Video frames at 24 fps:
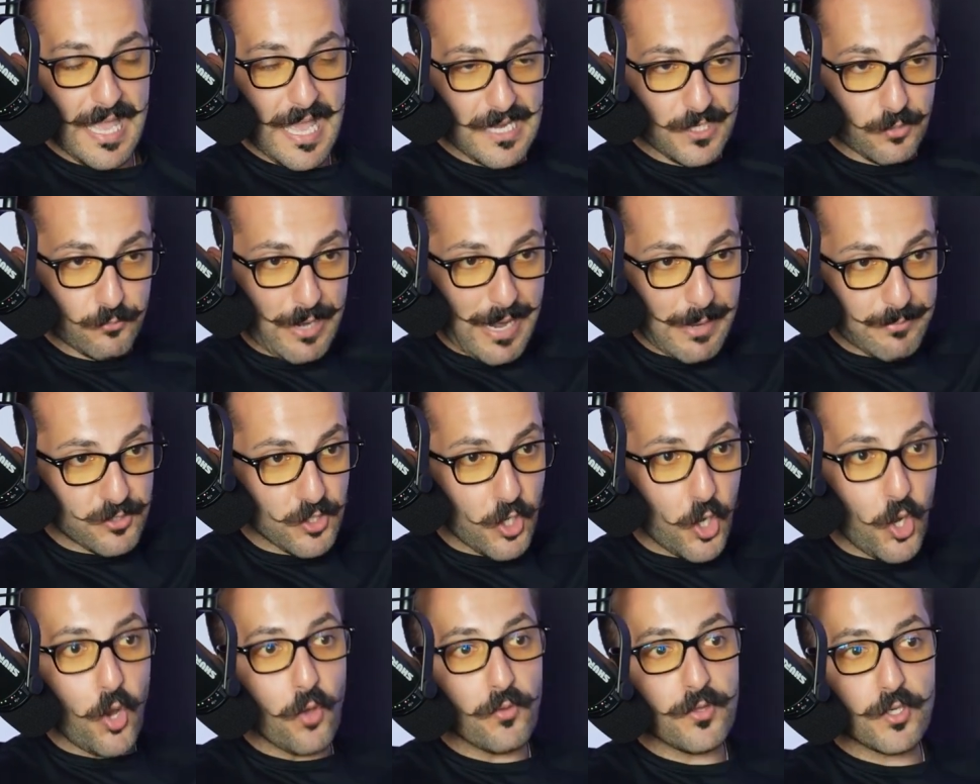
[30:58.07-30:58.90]
and
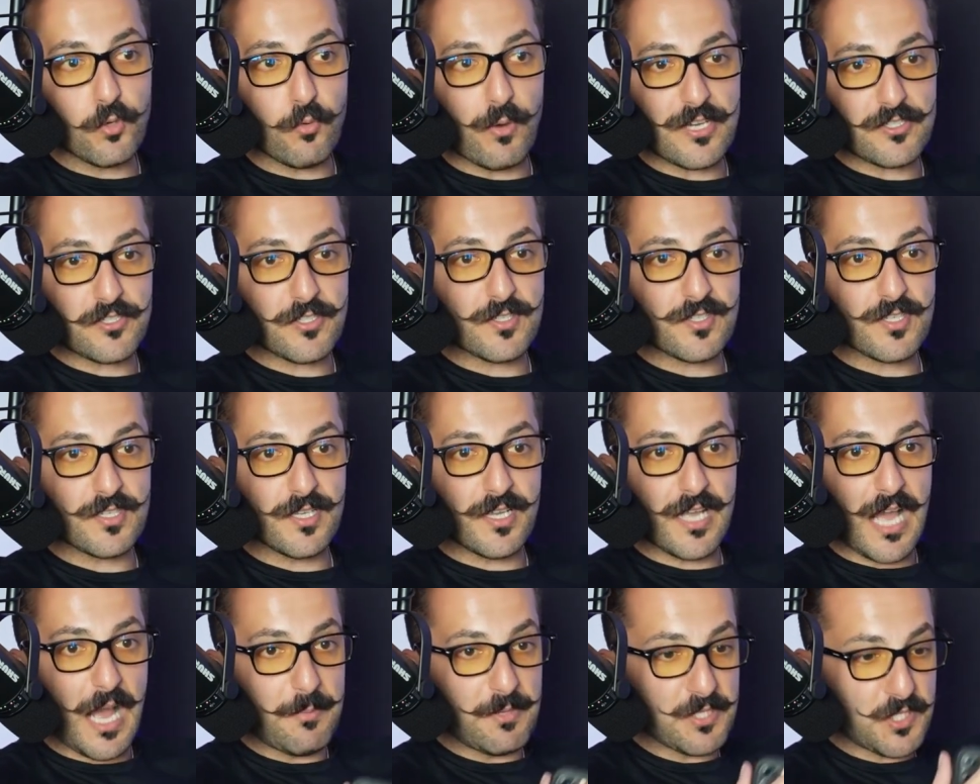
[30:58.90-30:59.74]
grabs all the questions in
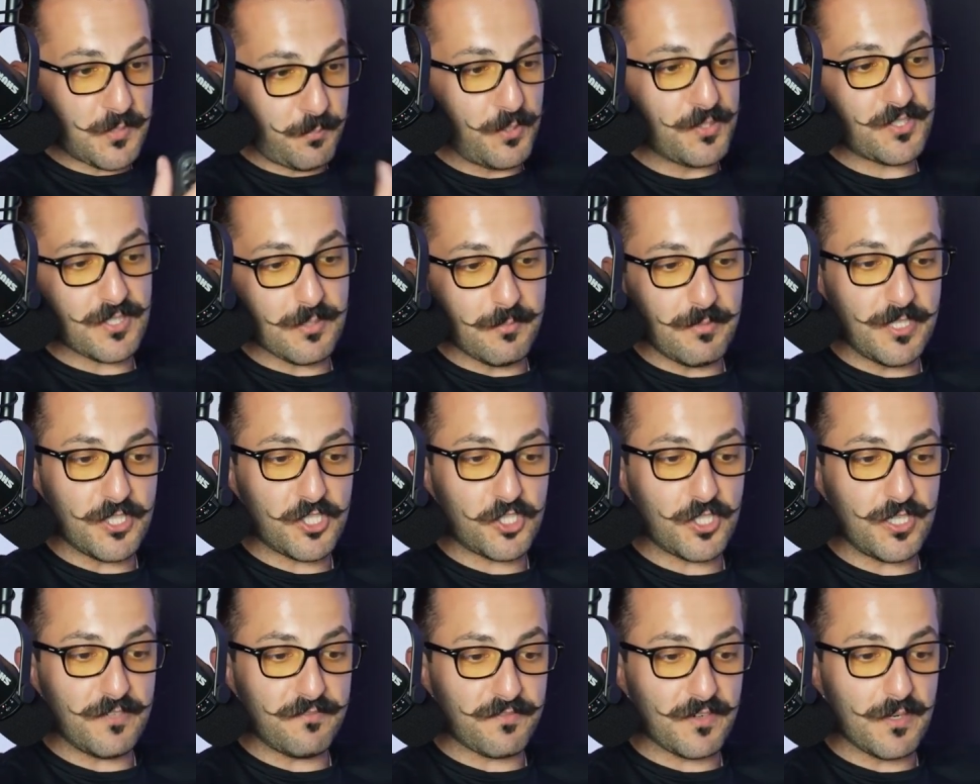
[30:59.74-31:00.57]
the comments, puts them in
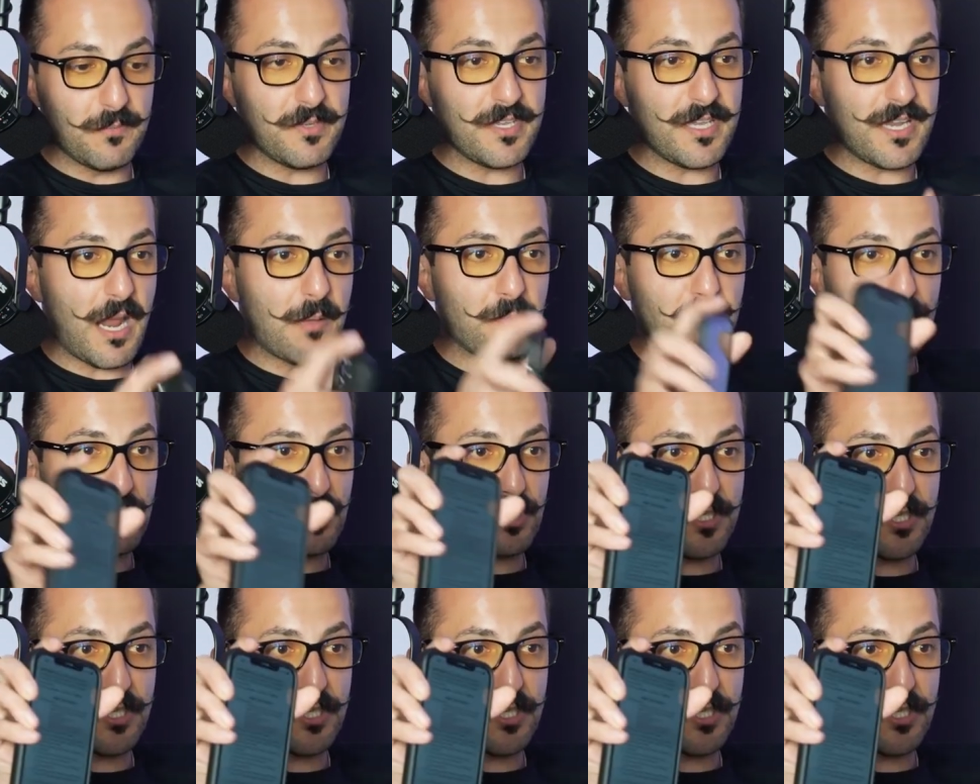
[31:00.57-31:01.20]
the sheet for me, and I'm